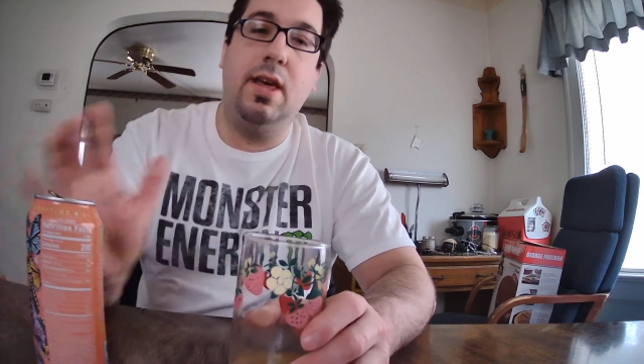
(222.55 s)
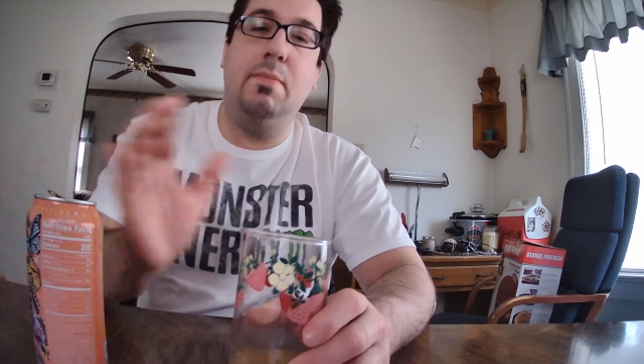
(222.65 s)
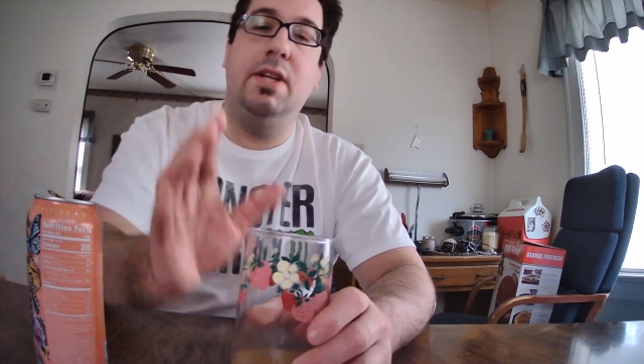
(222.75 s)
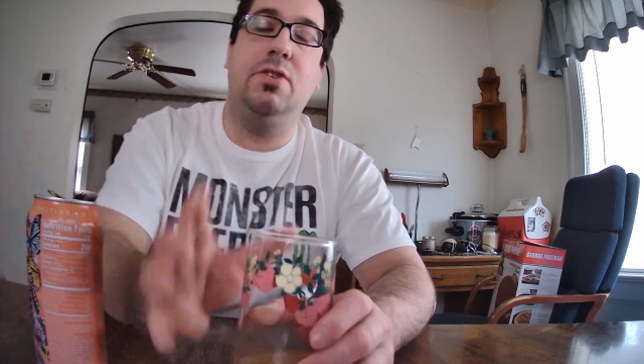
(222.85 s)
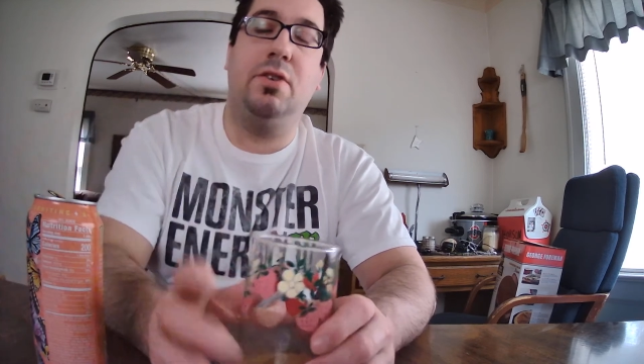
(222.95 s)

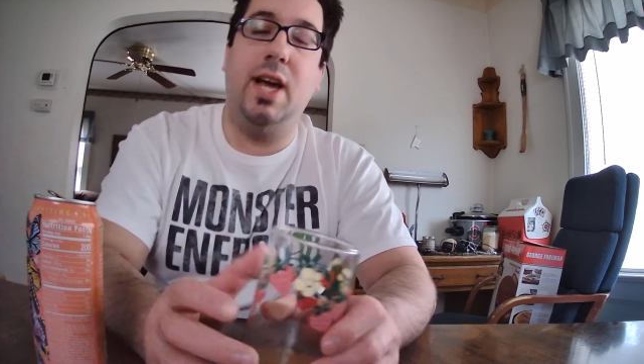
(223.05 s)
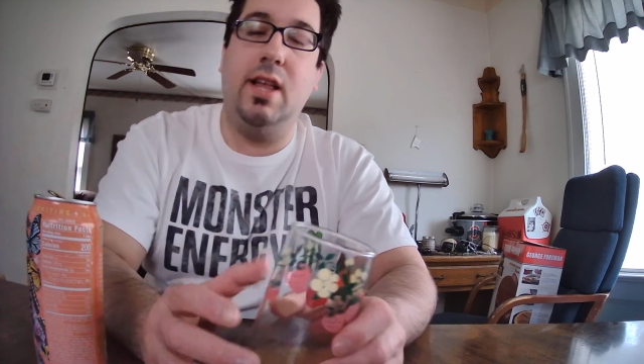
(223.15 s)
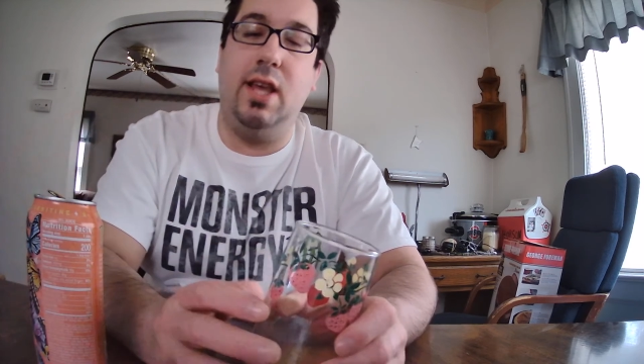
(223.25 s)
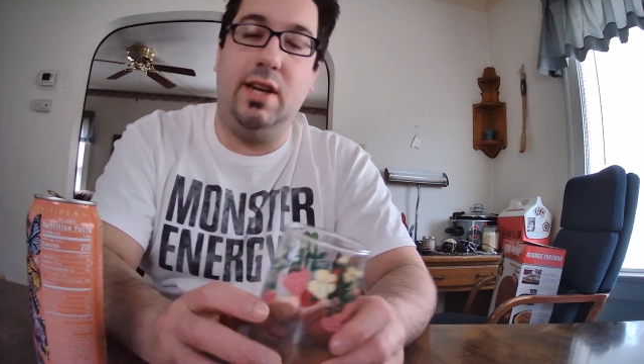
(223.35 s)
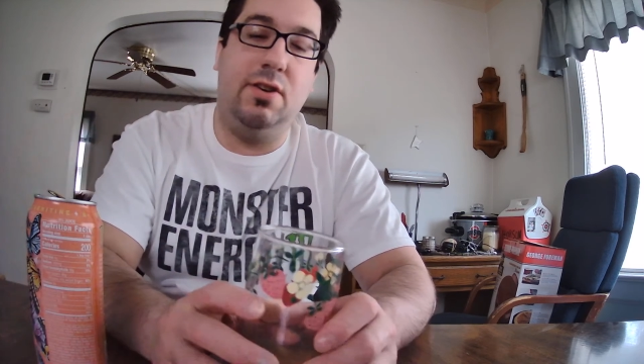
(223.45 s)
That means you'll
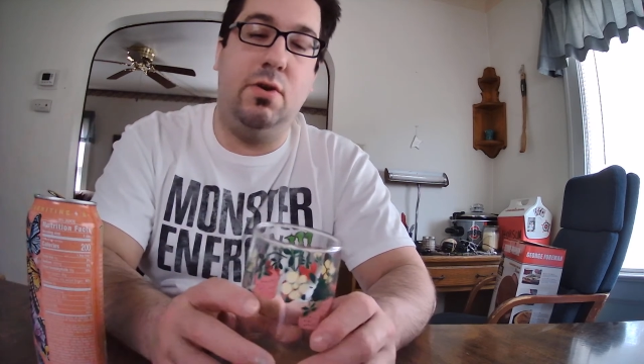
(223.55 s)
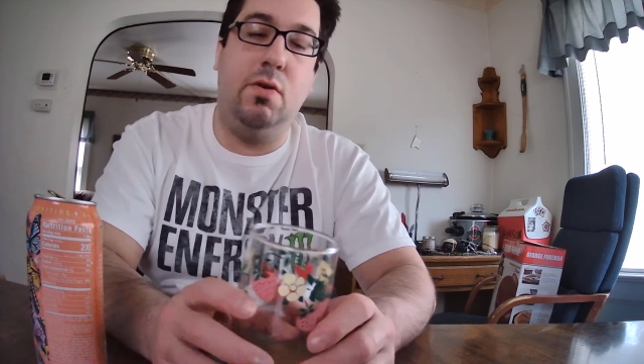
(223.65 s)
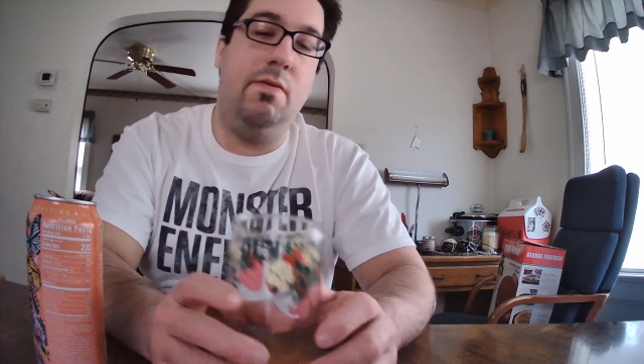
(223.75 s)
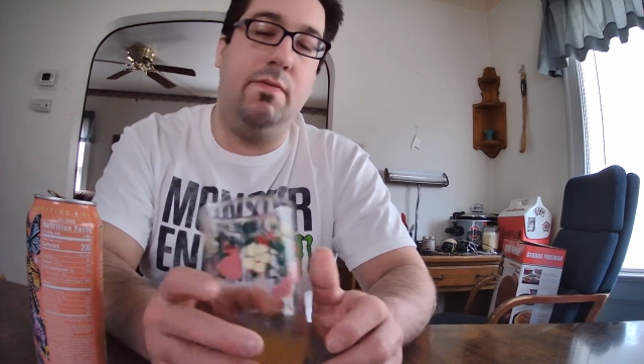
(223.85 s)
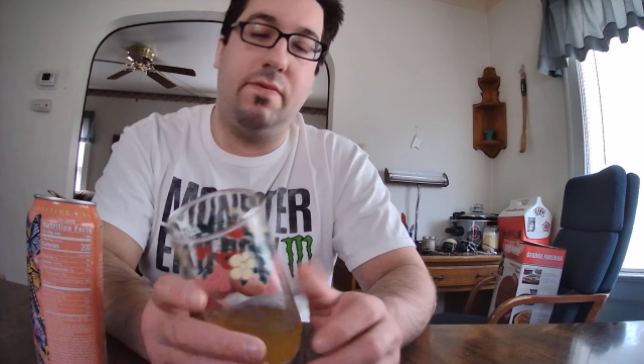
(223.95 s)
get like
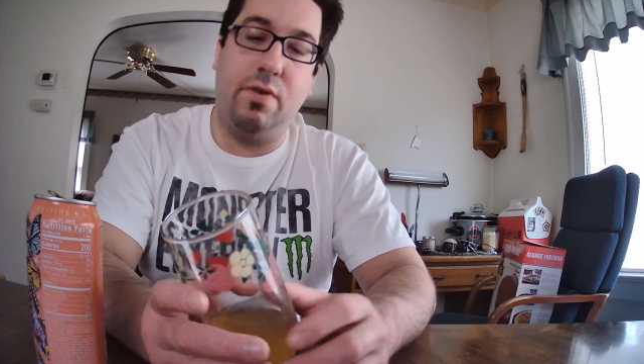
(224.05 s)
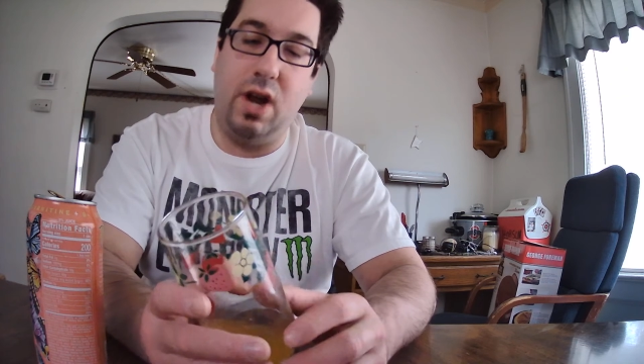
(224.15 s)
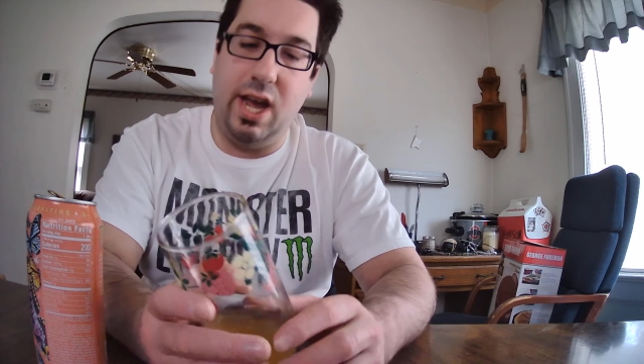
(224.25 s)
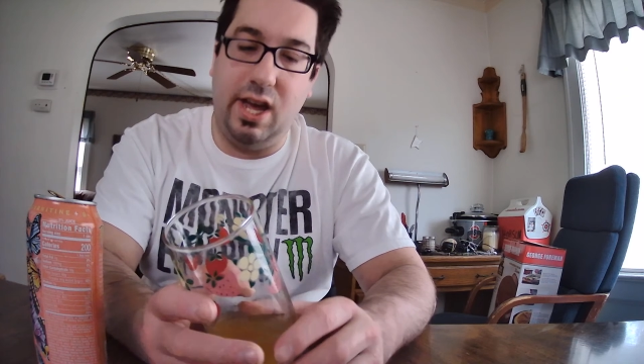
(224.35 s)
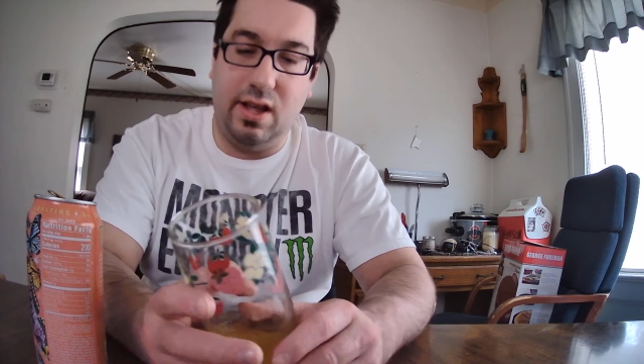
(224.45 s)
two of them
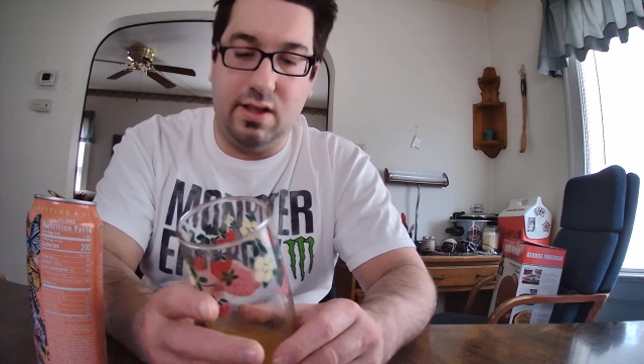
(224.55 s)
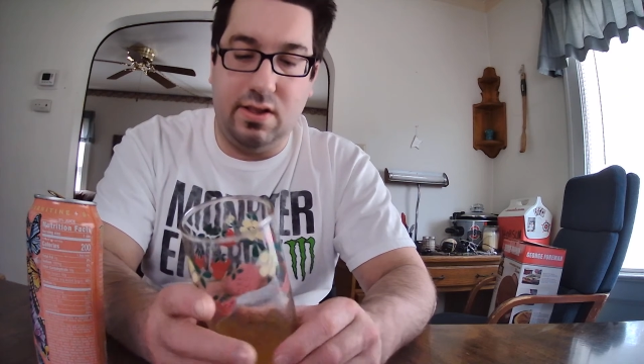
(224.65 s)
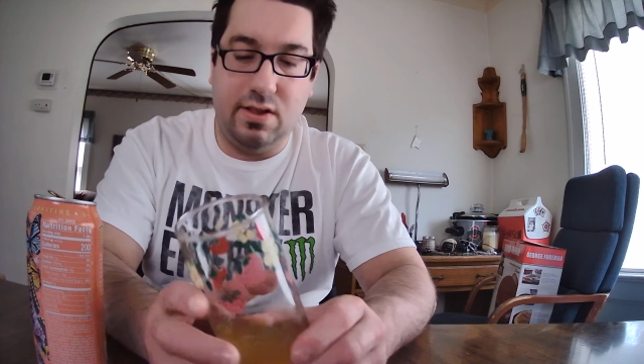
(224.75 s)
free.